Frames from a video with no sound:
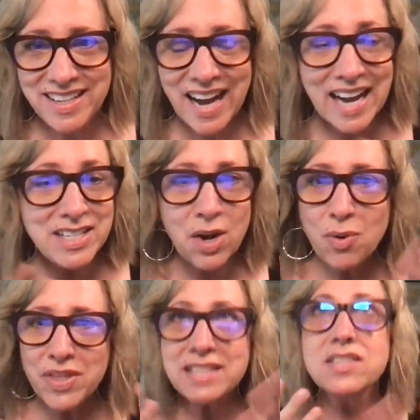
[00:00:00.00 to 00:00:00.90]
I
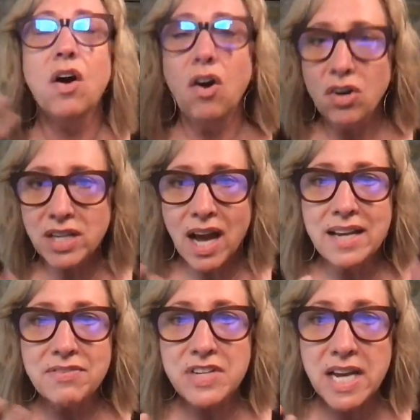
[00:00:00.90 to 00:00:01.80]
know that's all
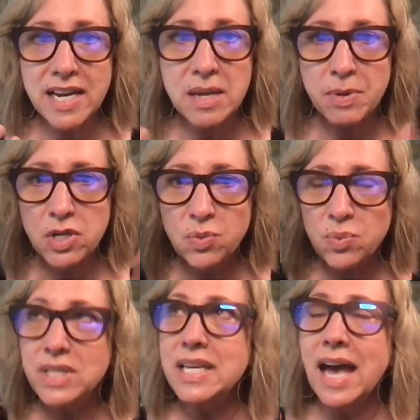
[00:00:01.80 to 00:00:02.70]
kind of nutty, but you
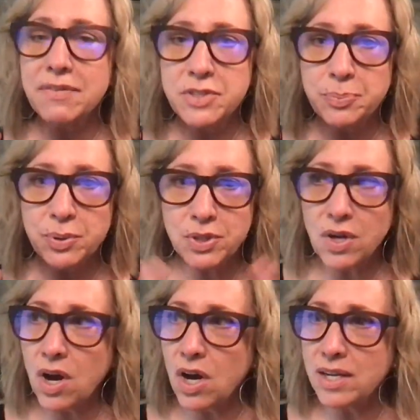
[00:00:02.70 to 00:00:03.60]
really have to put
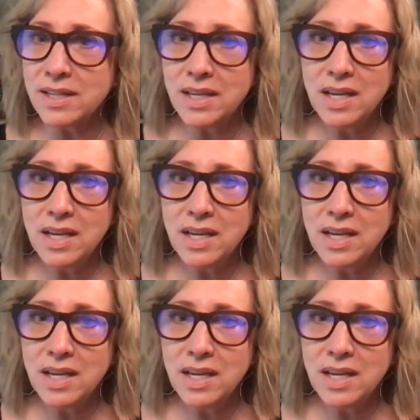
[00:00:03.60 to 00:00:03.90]
on,